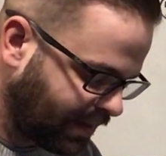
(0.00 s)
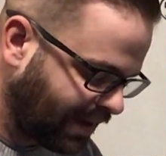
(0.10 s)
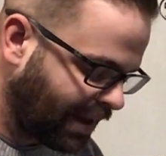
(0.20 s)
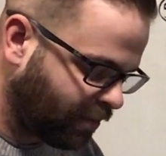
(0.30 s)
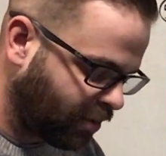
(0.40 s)

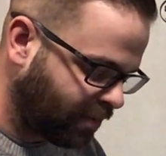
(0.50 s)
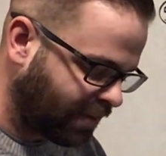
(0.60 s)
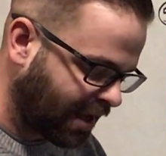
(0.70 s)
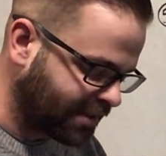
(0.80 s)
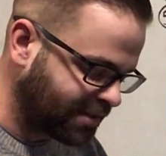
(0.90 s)
allowable
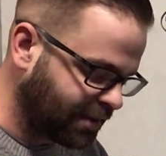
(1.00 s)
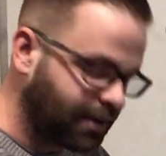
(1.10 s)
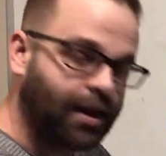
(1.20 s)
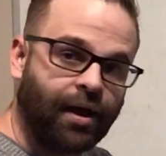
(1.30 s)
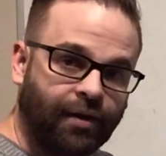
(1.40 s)

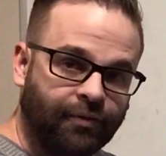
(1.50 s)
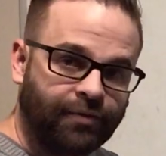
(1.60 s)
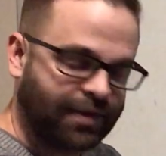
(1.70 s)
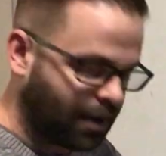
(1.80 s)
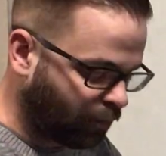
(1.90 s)
ampacity of
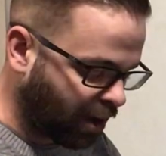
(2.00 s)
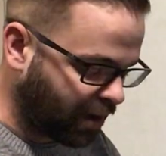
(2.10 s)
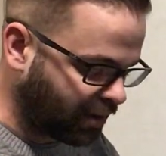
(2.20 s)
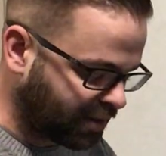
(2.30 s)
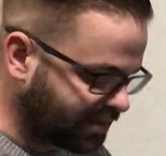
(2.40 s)
that
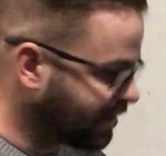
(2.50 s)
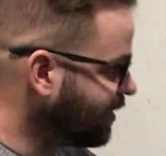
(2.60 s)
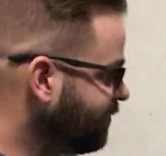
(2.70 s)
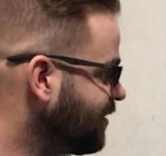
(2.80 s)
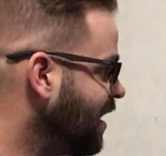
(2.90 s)
wire. Because
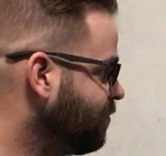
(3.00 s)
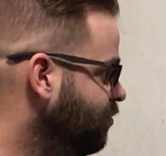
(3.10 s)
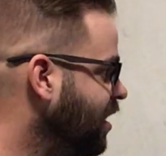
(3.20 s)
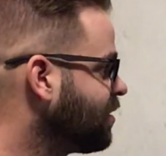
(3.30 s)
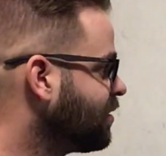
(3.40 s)
if that
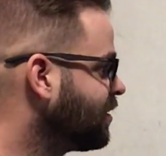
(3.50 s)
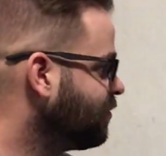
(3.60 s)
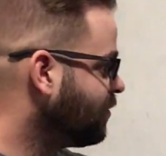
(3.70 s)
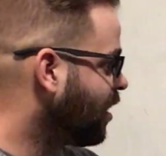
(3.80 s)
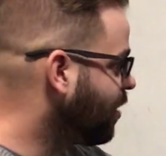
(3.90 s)
breaker
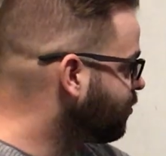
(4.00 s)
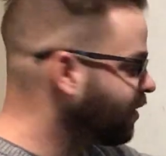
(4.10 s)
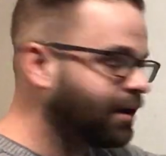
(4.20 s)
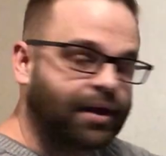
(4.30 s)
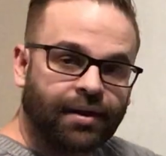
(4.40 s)
can
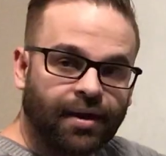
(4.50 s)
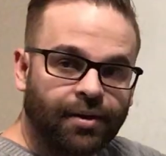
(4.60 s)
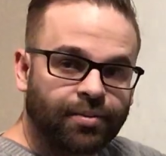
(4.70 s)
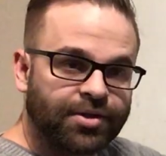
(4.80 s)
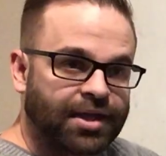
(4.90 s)
operate at
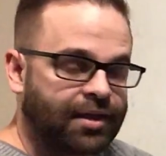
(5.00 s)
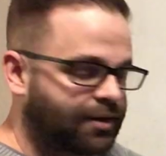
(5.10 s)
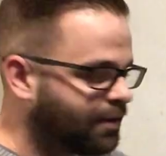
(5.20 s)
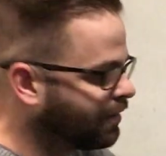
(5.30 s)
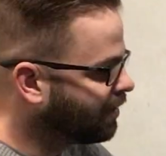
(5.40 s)
100%,
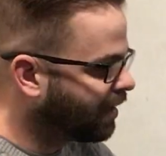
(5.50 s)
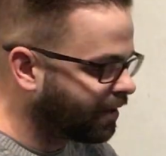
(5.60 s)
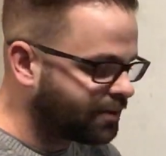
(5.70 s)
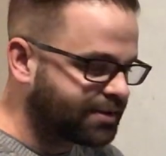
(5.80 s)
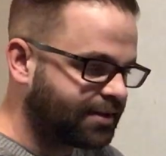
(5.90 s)
I
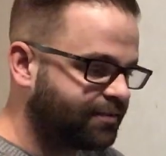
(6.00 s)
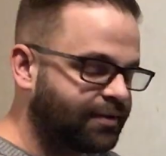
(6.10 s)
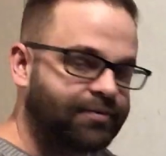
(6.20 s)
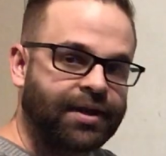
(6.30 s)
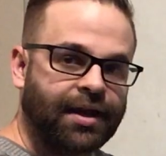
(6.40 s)
could see
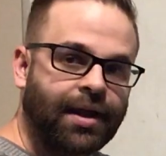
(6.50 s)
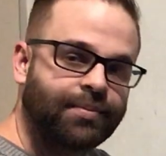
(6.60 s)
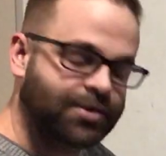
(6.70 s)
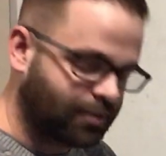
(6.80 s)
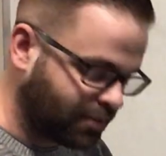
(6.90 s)
15
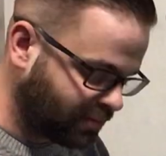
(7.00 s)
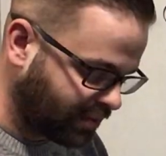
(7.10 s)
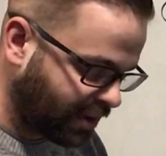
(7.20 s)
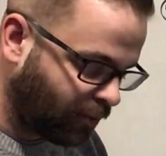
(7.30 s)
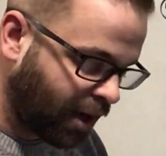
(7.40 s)
amps going through
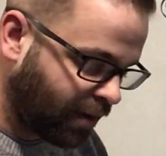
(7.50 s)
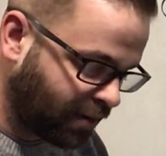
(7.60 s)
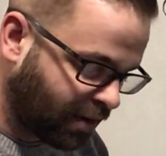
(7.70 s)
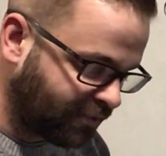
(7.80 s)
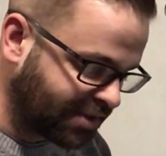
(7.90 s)
that wire.
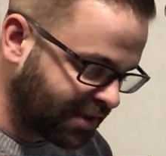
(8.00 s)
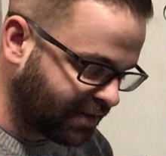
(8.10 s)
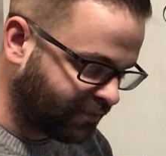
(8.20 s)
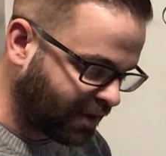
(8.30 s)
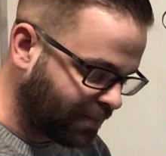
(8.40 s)
And obviously
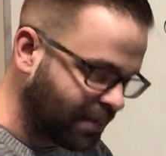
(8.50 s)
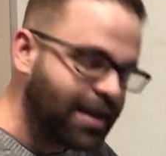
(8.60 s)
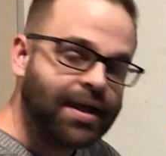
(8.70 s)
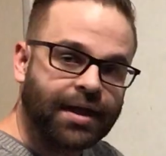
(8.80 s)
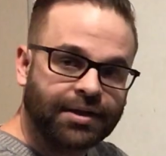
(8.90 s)
if I'm
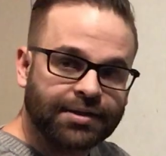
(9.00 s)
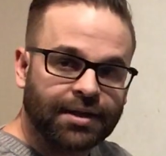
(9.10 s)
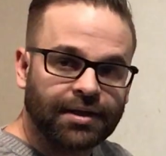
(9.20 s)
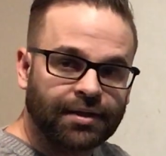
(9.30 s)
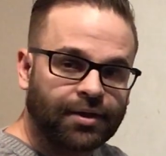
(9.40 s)

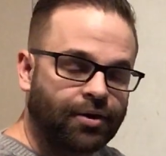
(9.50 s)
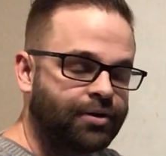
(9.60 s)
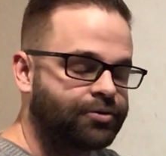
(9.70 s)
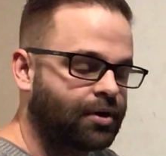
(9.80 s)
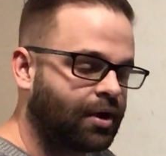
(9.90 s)
exceeding the
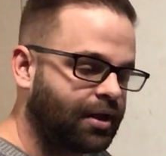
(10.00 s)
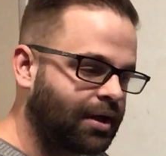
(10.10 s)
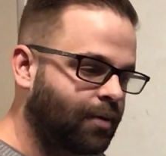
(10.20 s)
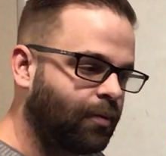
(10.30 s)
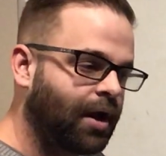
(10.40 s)
current draw on
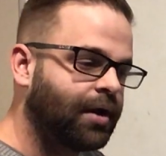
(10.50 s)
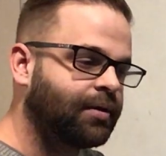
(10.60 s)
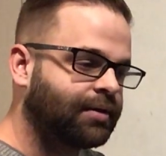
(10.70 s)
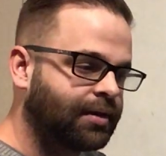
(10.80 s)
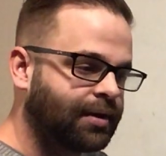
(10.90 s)
that
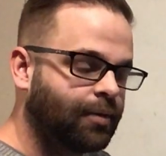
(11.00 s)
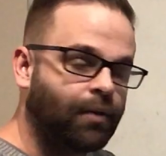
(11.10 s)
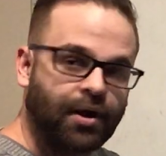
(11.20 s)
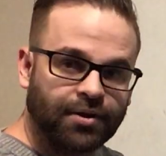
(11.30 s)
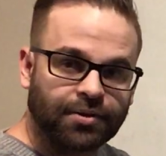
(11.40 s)
wire, then that
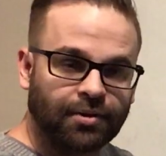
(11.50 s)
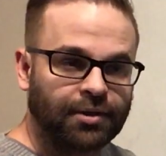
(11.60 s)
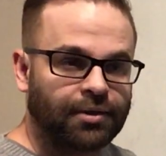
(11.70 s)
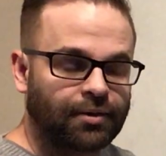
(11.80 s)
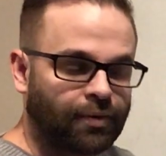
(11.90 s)
wire is going
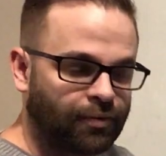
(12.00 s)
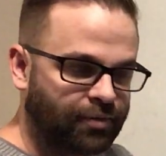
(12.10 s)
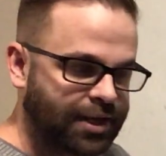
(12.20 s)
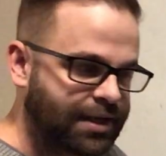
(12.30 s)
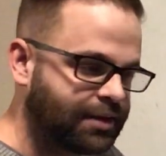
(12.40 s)
to
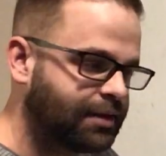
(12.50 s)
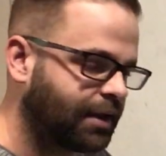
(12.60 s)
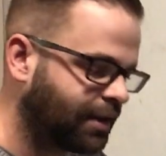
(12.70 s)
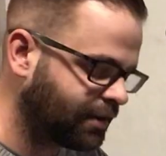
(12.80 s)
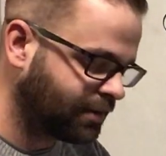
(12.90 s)
overheat
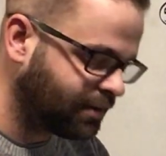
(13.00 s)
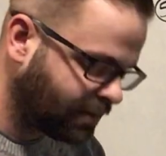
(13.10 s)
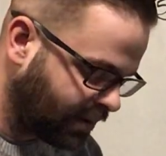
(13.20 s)
and